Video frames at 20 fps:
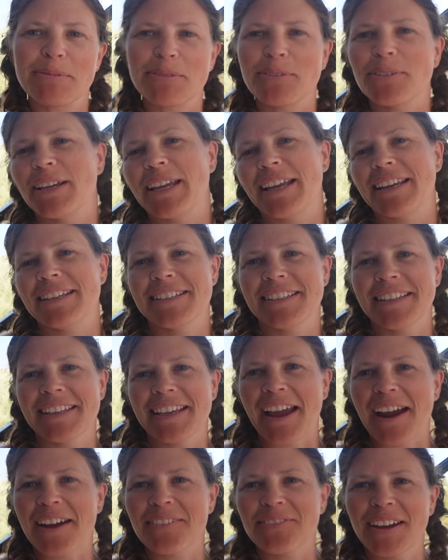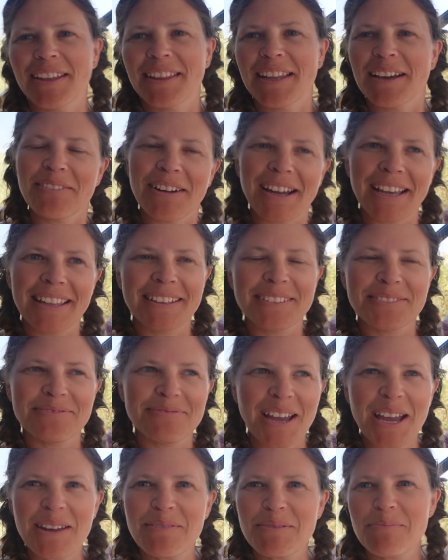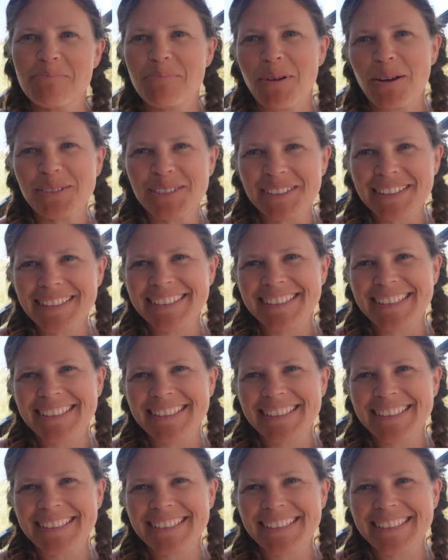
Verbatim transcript: before you get into the caravan. That way the van will mostly